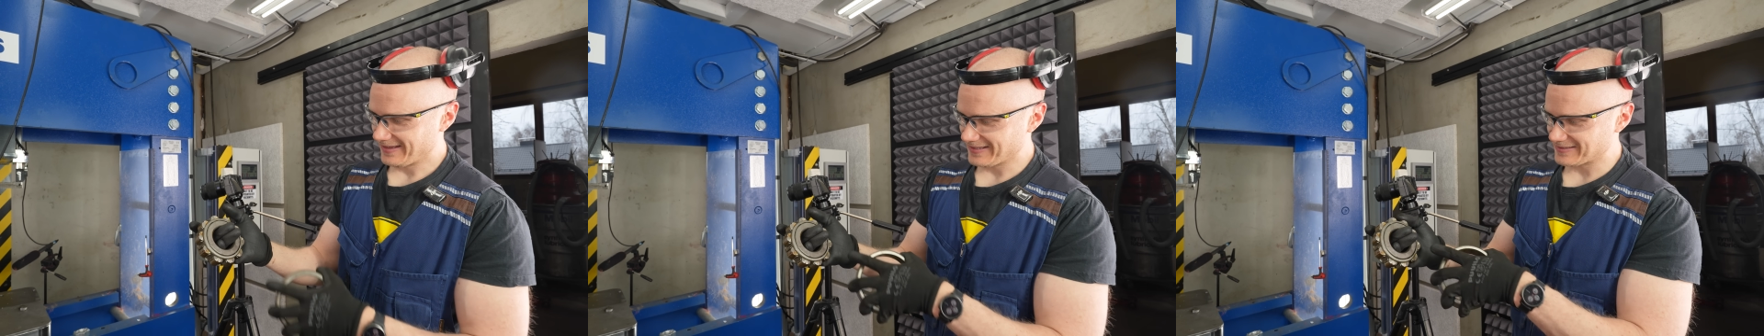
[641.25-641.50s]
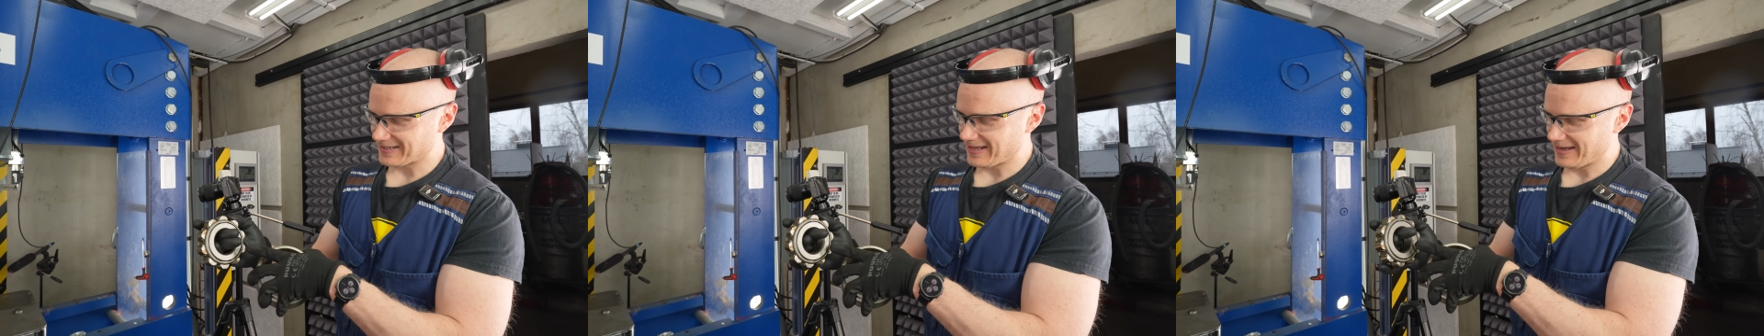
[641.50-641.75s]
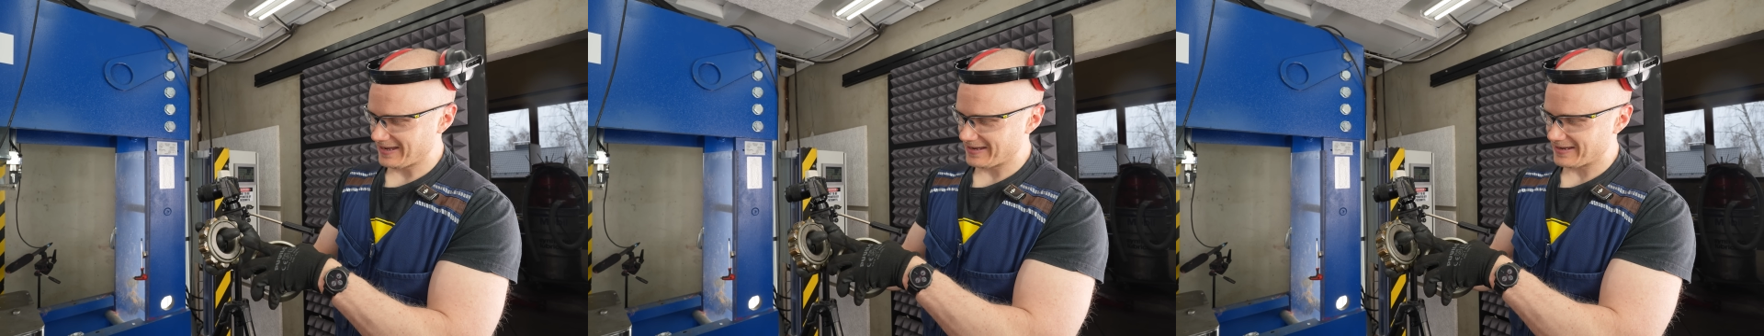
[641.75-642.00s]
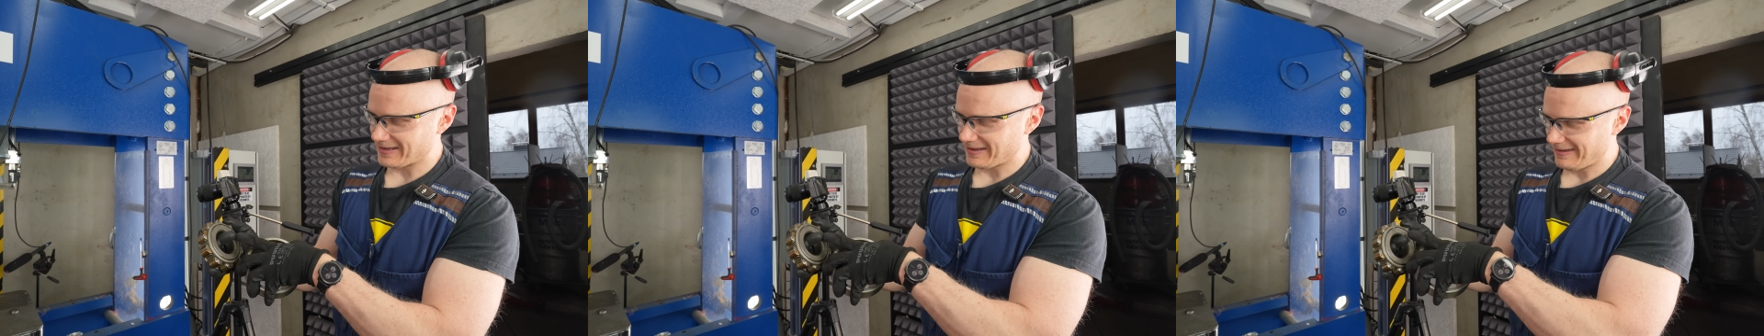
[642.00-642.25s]
It's
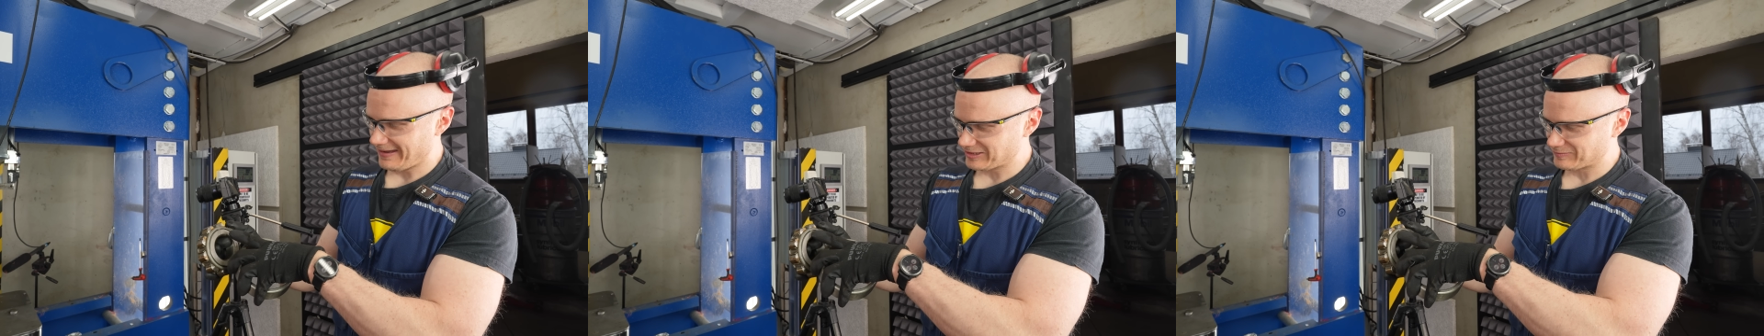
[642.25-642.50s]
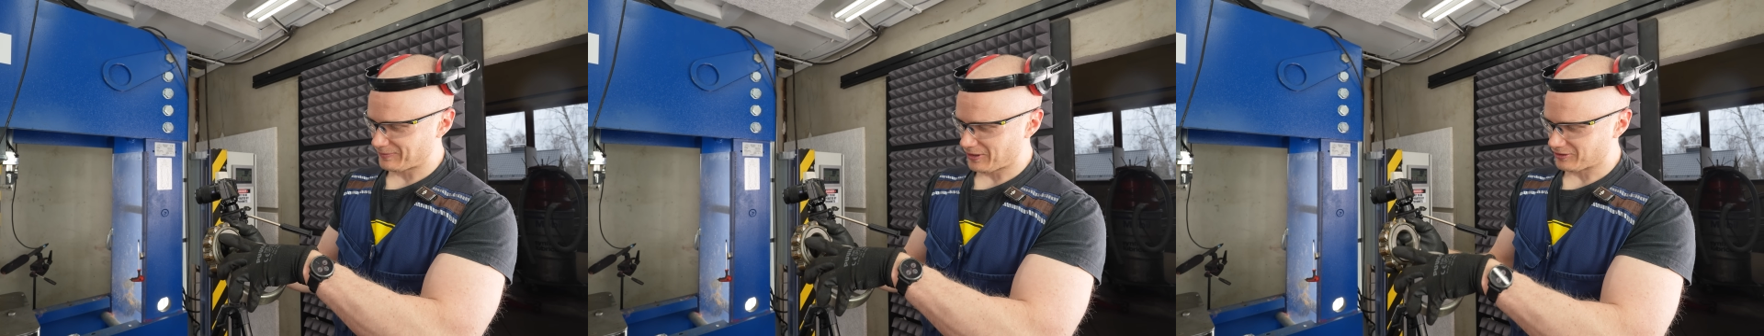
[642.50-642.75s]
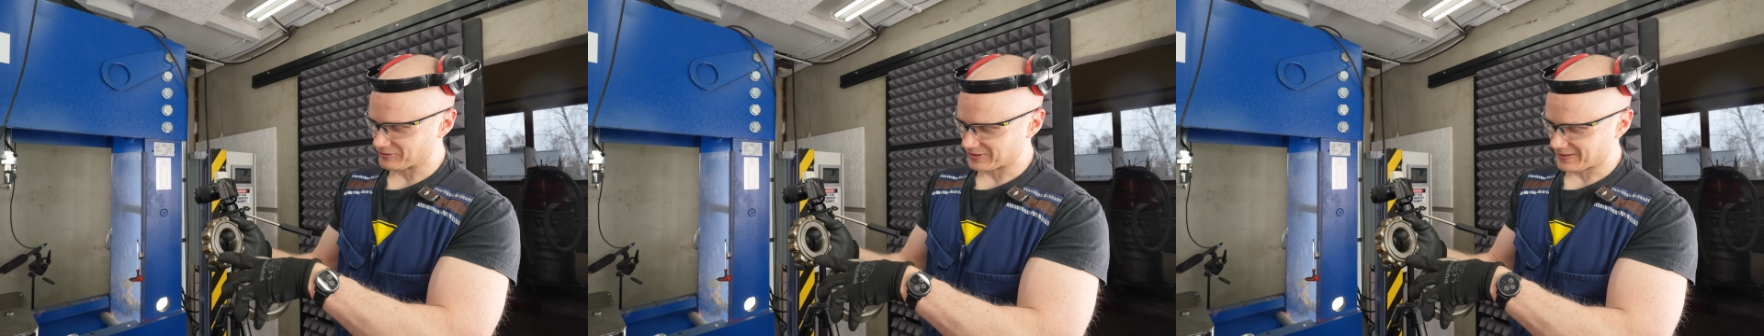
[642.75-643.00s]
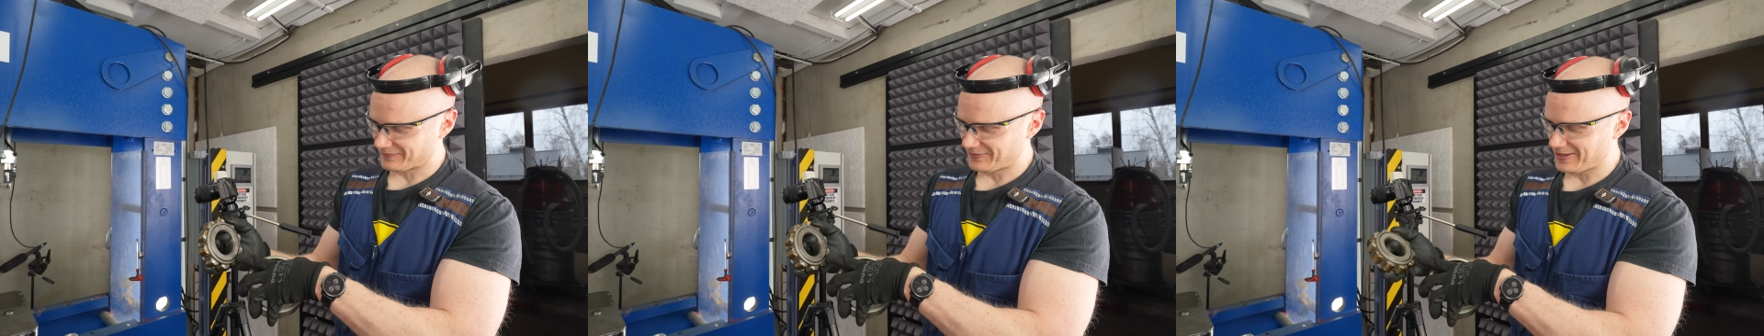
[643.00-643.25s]
like
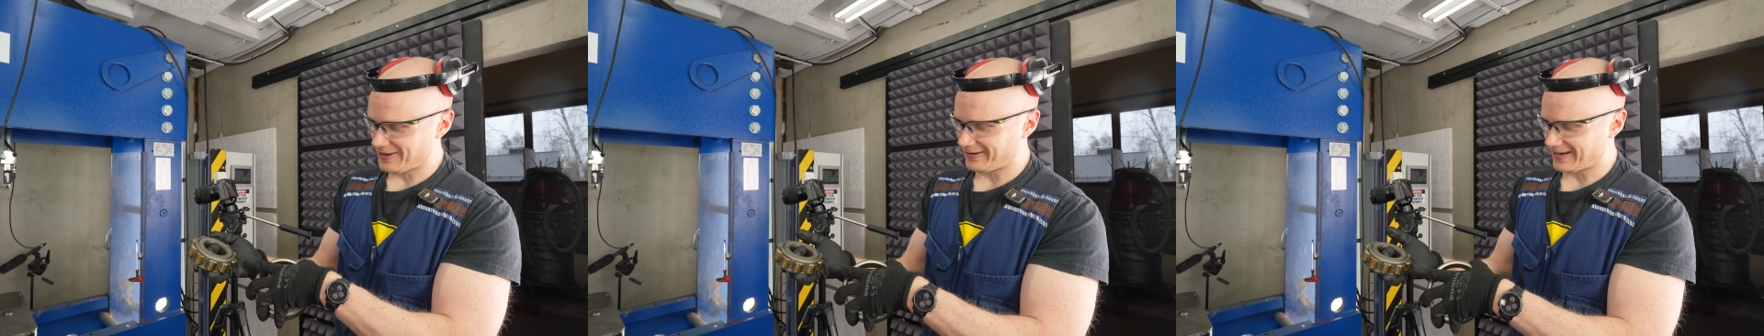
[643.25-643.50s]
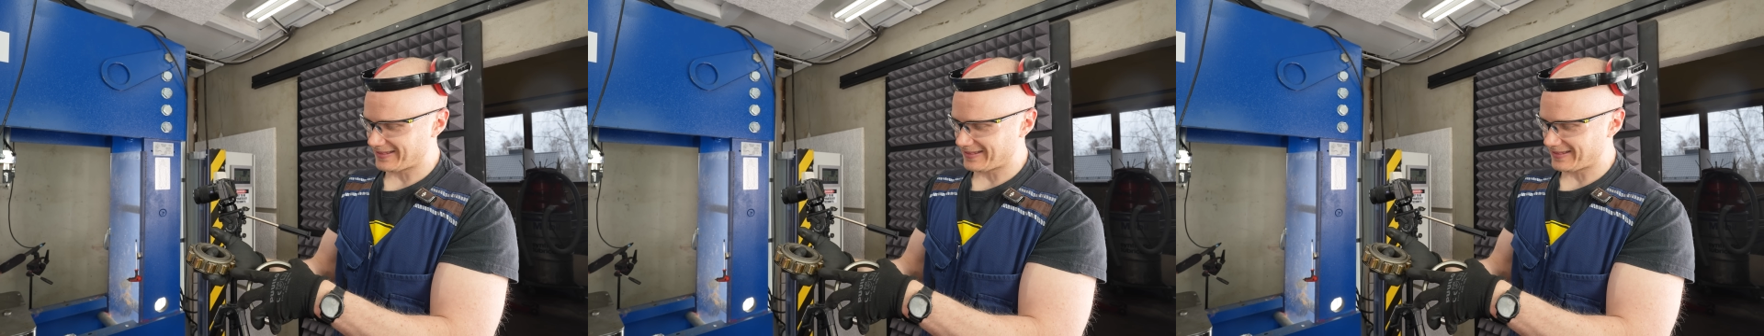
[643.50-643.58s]
explosive here